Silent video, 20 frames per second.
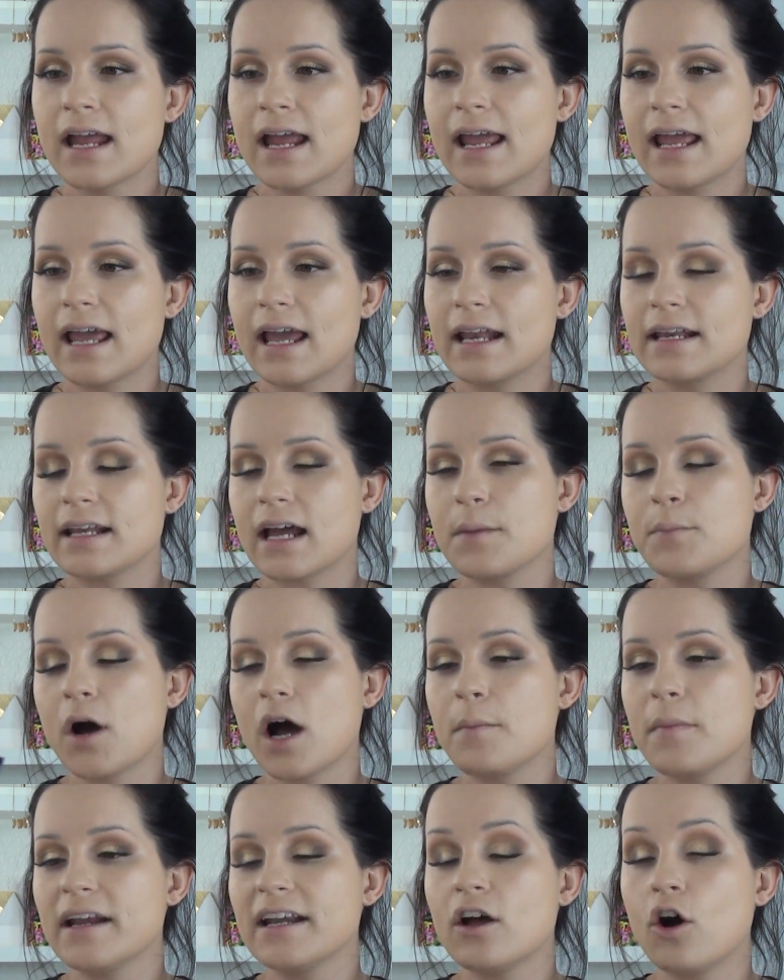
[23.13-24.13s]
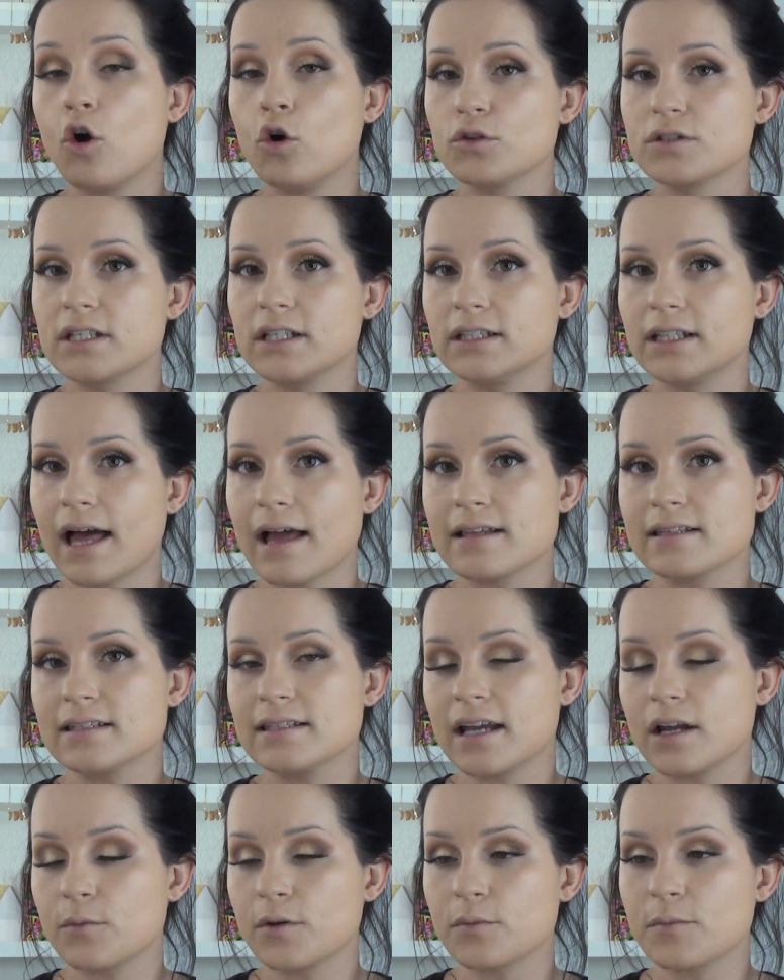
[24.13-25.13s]
And I bought mine at Ulta last
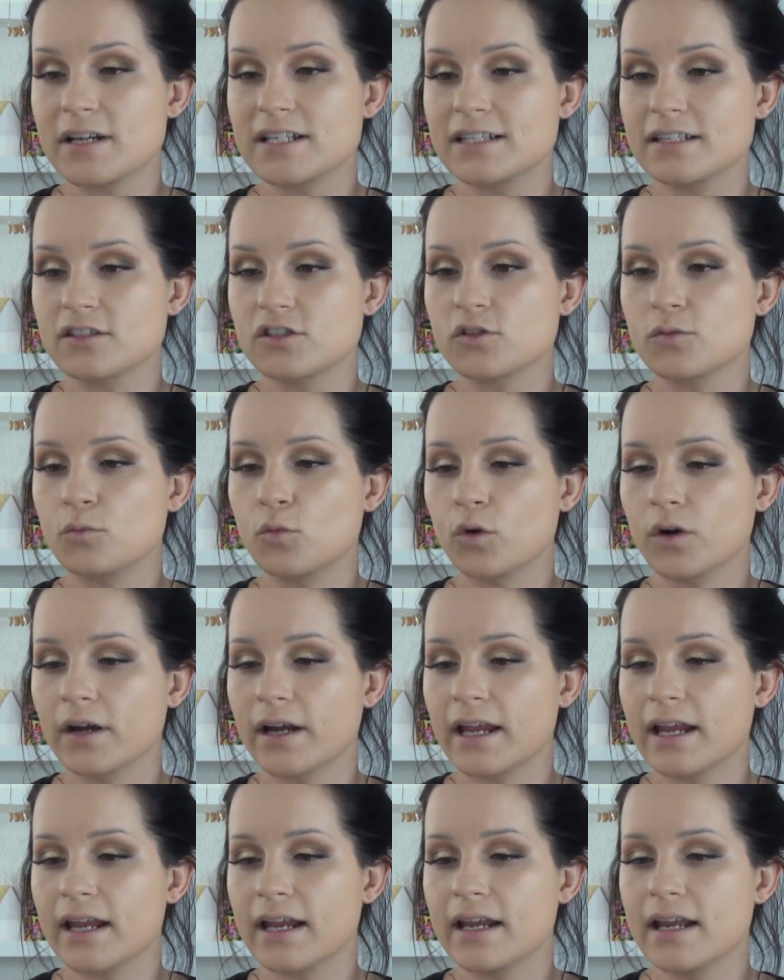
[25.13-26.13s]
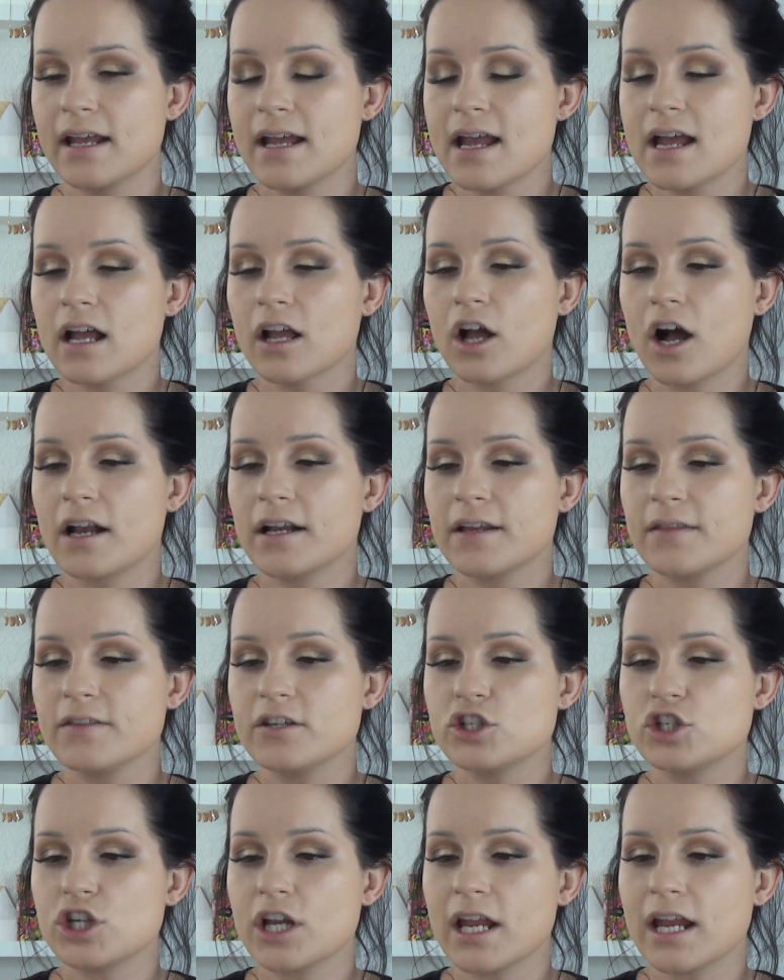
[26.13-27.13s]
night with my sister Morgan. Got it in
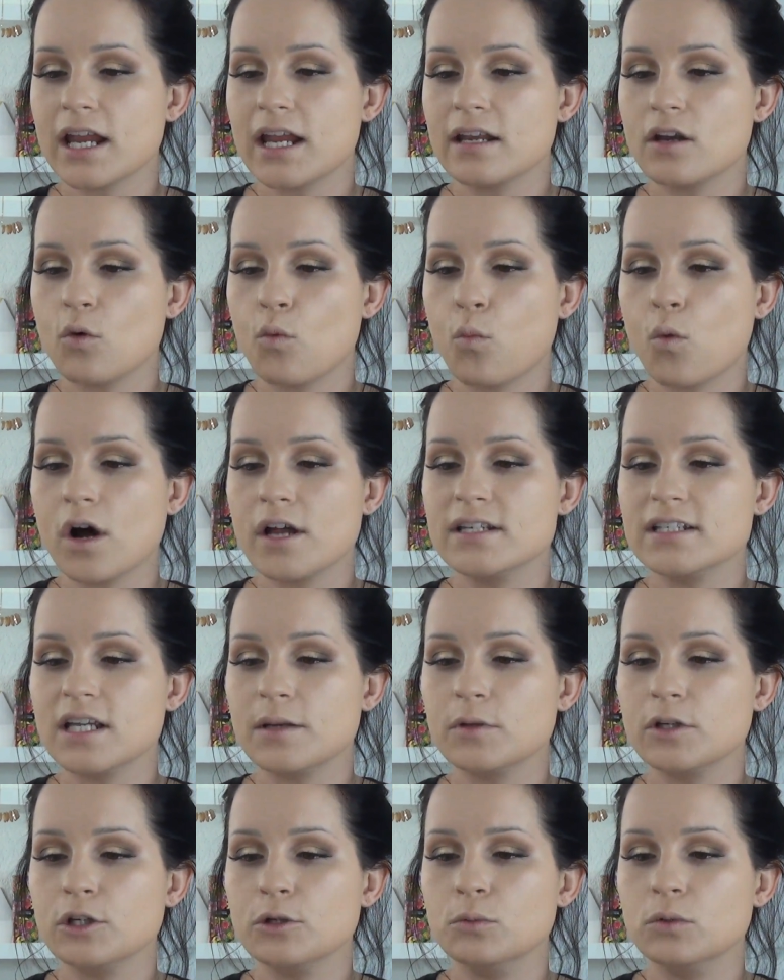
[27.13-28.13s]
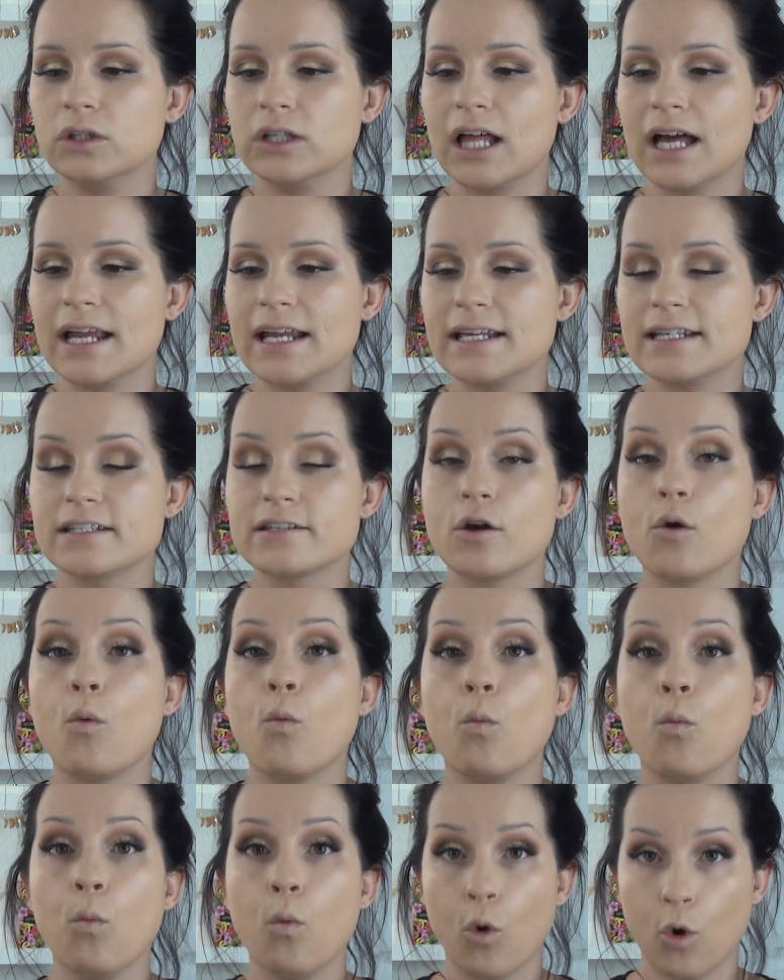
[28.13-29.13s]
the shade 1W Light
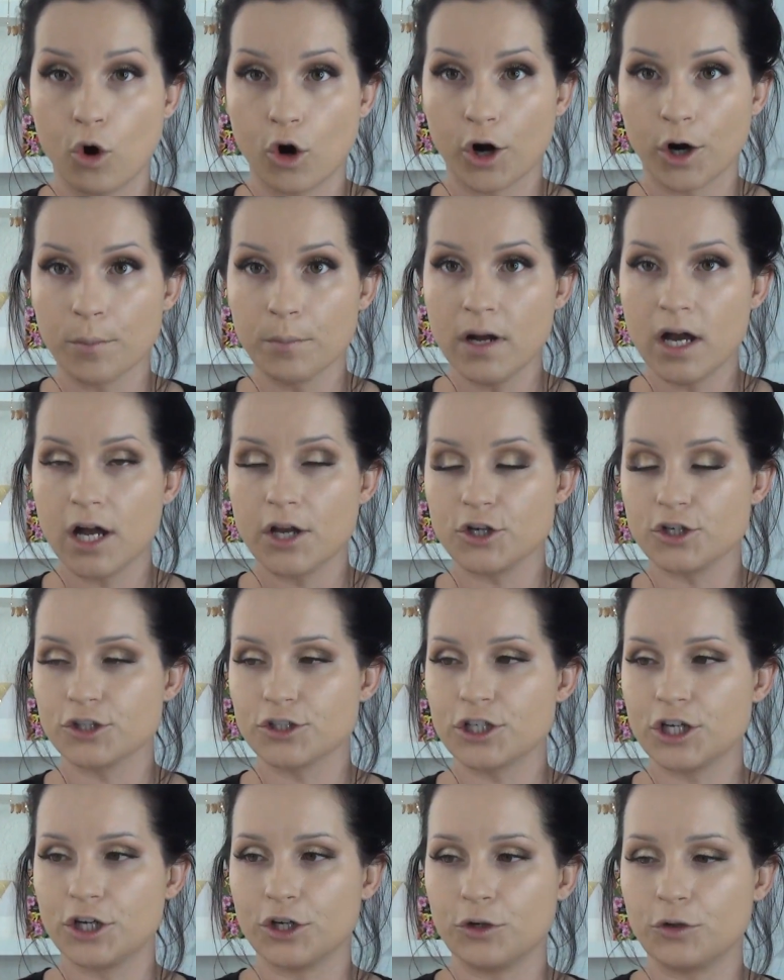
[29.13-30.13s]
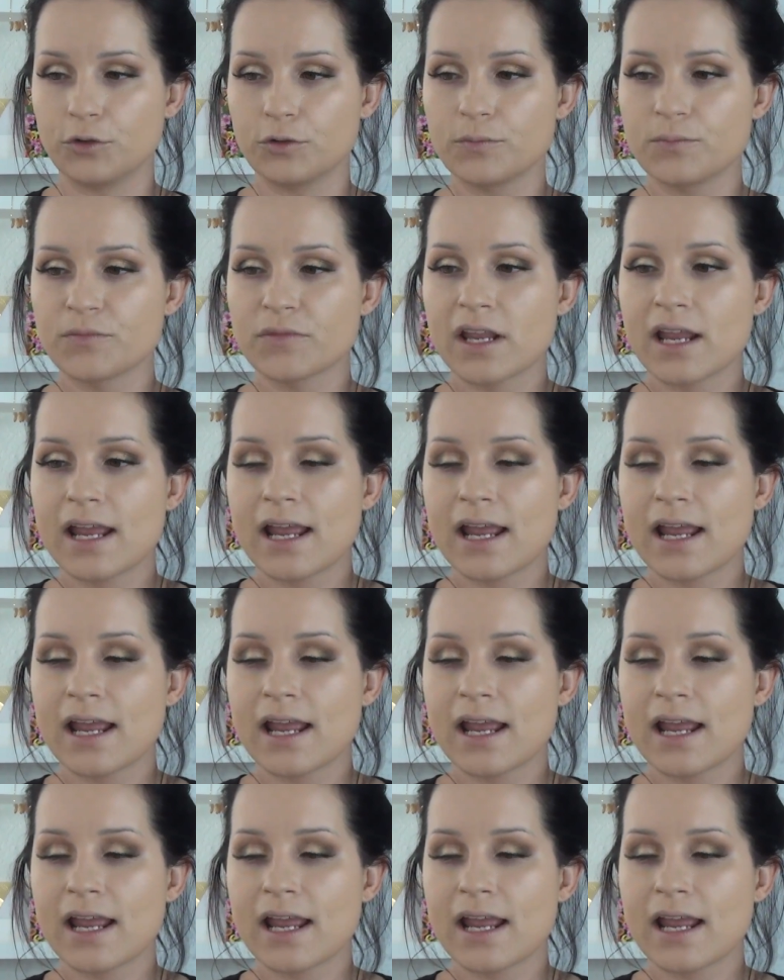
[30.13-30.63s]
Warm Undertone.